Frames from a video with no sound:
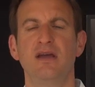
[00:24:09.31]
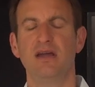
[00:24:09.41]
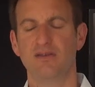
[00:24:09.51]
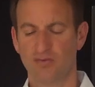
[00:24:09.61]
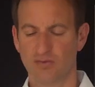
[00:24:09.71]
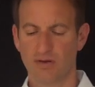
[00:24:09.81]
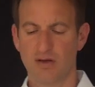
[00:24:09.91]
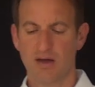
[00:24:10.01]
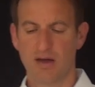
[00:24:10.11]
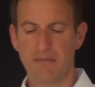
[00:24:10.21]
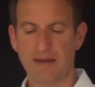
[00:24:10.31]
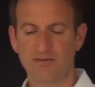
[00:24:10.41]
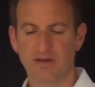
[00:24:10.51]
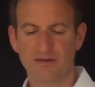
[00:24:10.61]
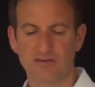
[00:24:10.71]
into a
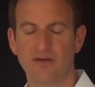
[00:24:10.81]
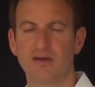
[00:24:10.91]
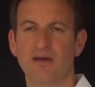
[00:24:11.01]
matrix